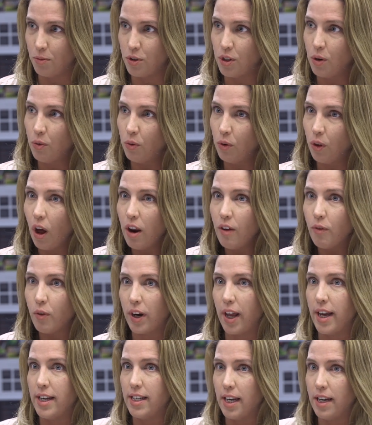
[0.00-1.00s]
So a lot of what
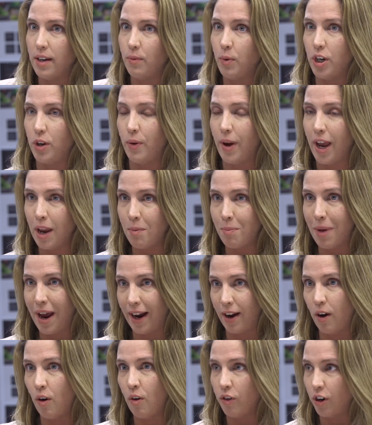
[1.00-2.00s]
I did when you hand
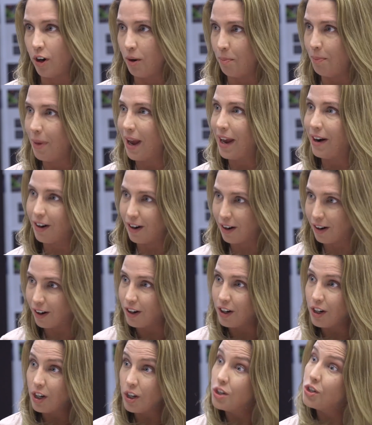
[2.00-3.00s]
back over a better
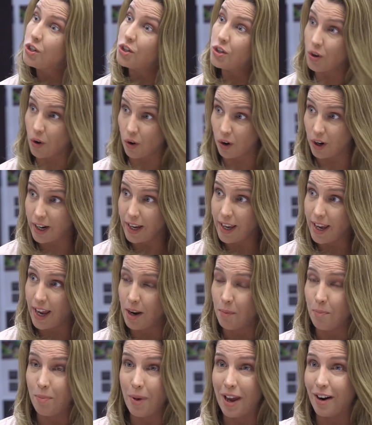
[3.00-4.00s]
story and
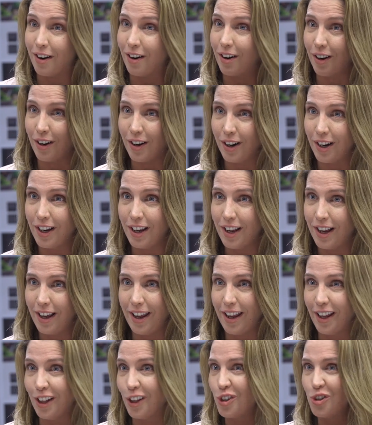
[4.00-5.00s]
a better
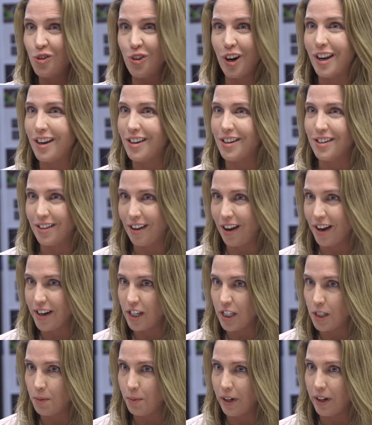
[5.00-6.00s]
illustrated designed
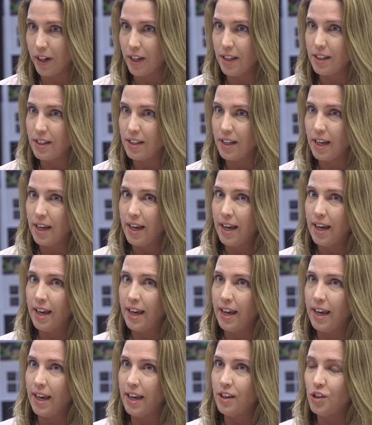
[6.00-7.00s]
experience
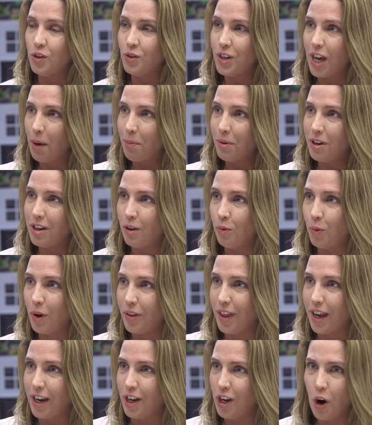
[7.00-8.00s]
is you tap into what
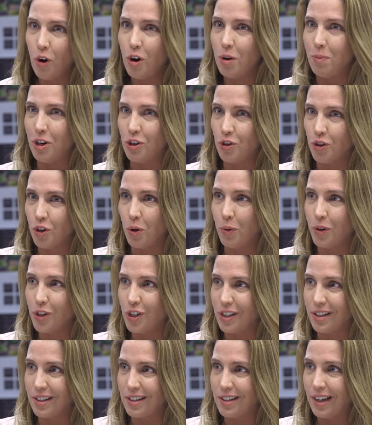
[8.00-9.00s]
they know to be true, which
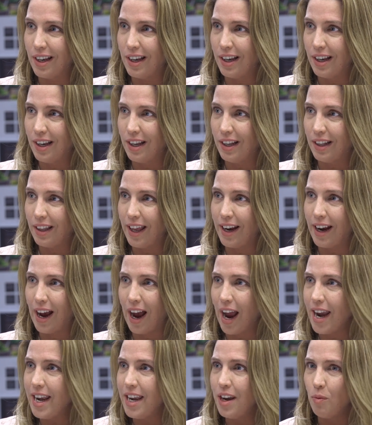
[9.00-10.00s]
is, like,
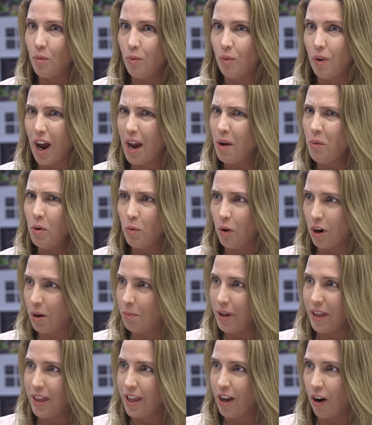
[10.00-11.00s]
I wouldn't want to
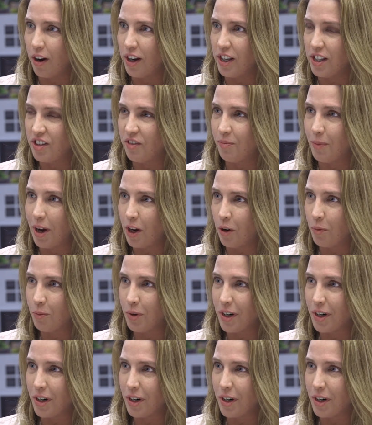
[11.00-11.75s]
be in the audience of my own